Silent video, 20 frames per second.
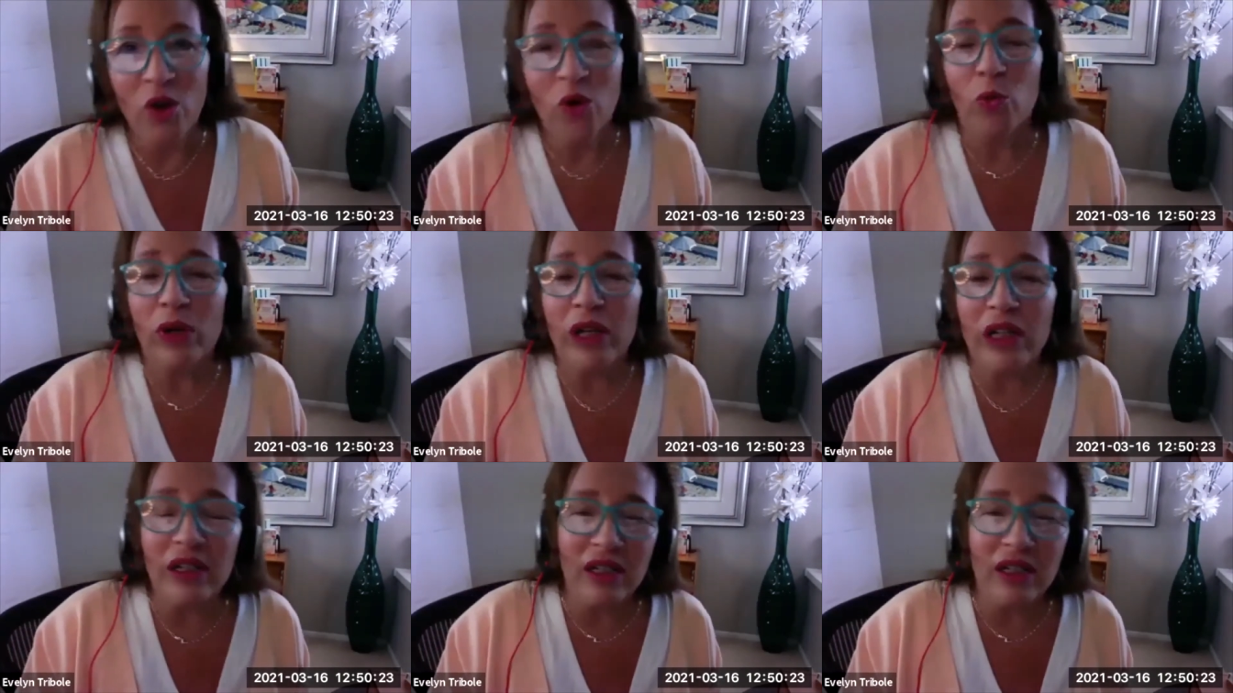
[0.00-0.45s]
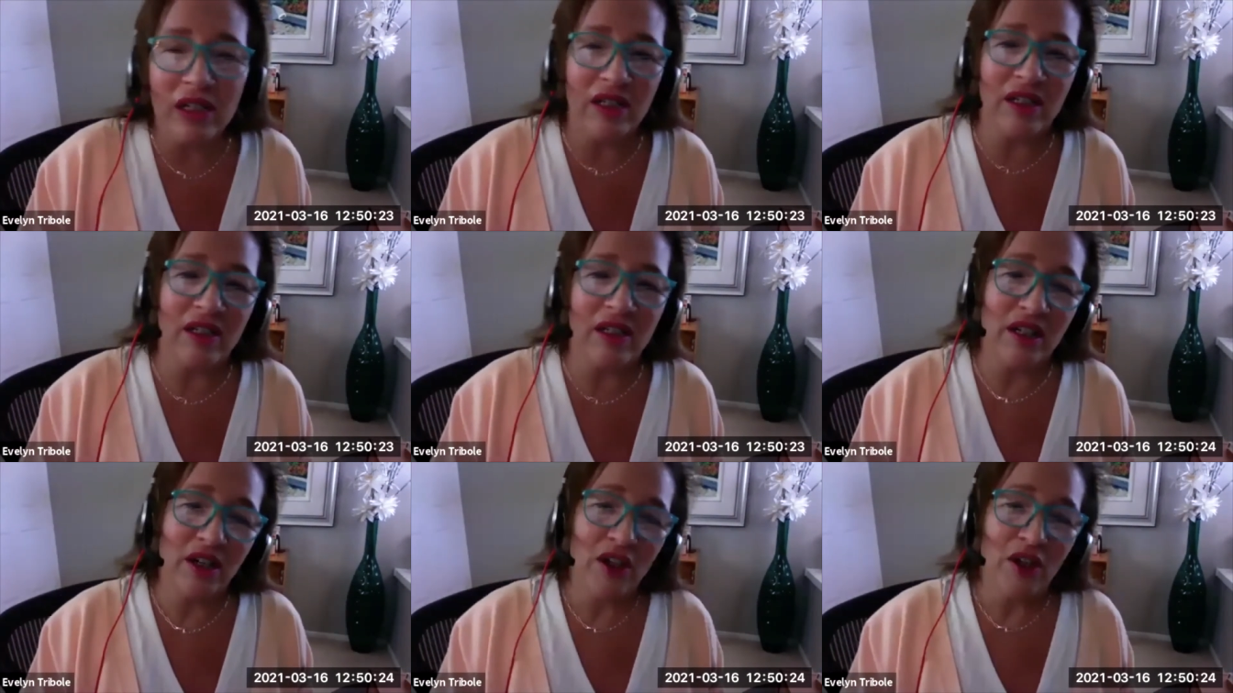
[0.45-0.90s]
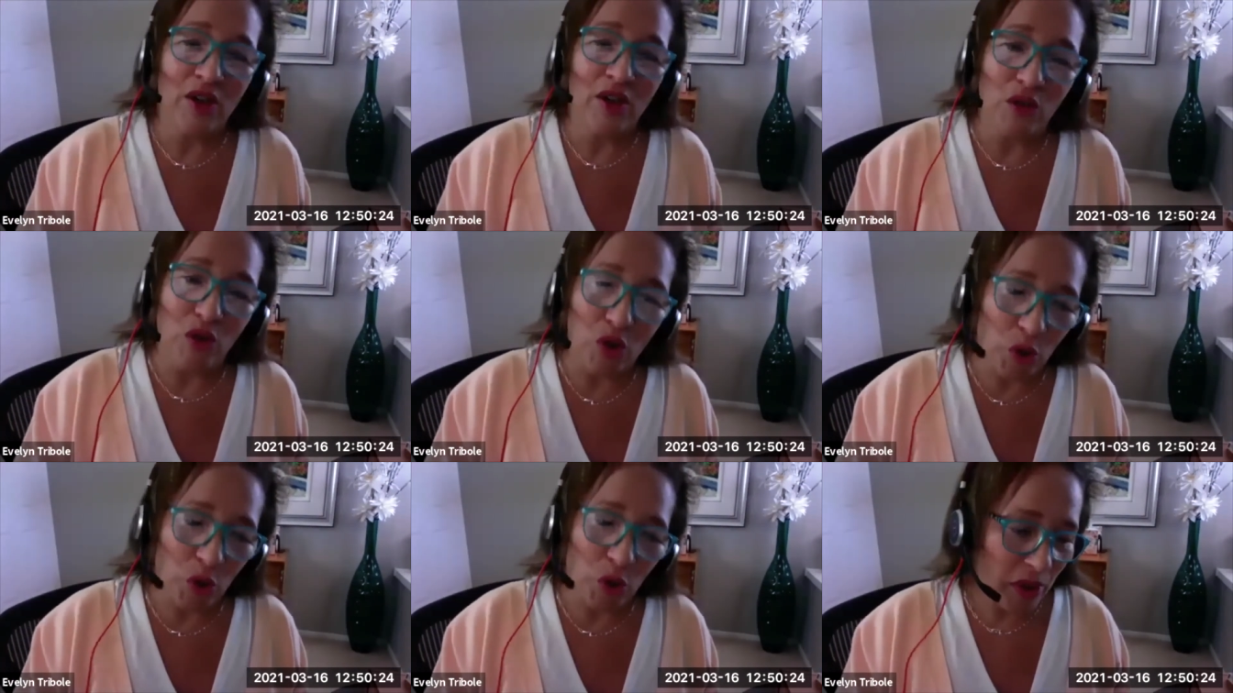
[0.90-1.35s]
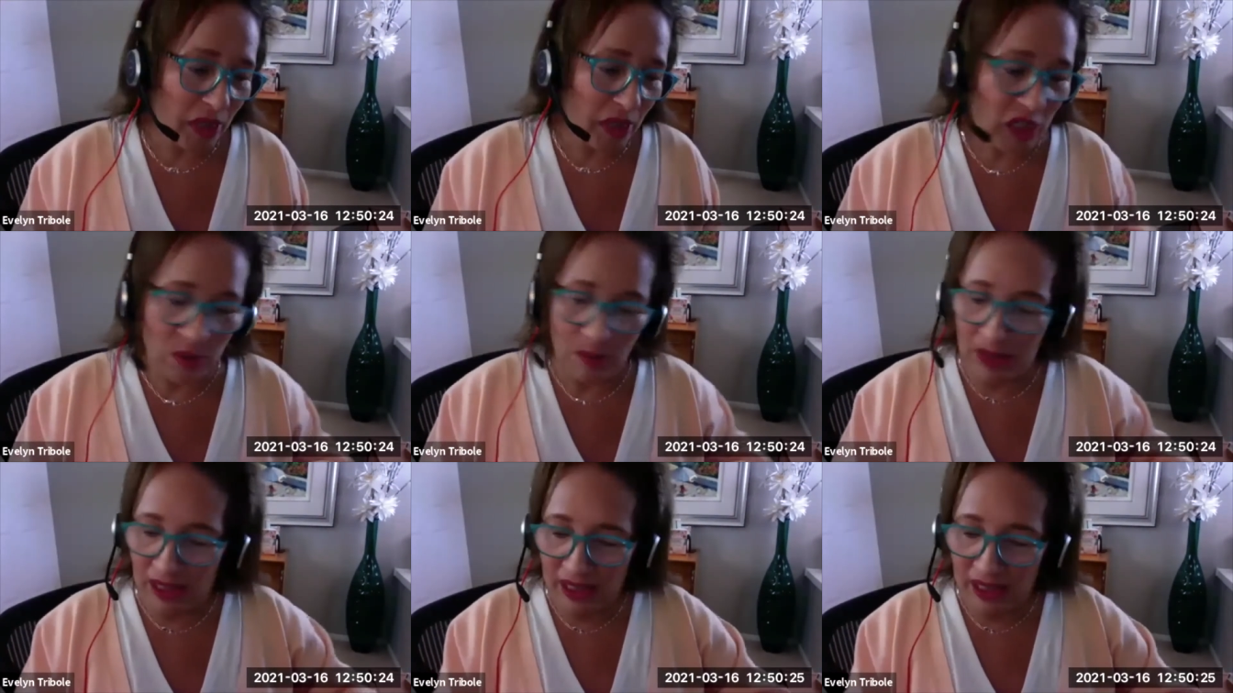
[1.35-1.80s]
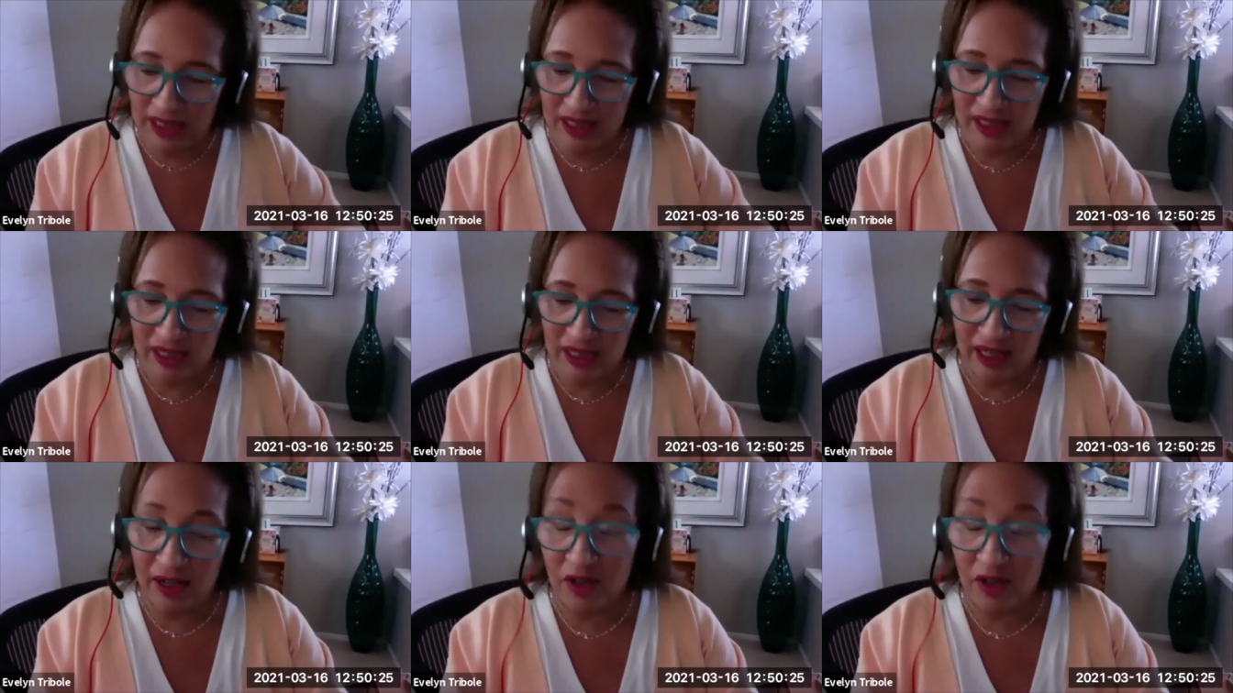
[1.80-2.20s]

we need nourishment.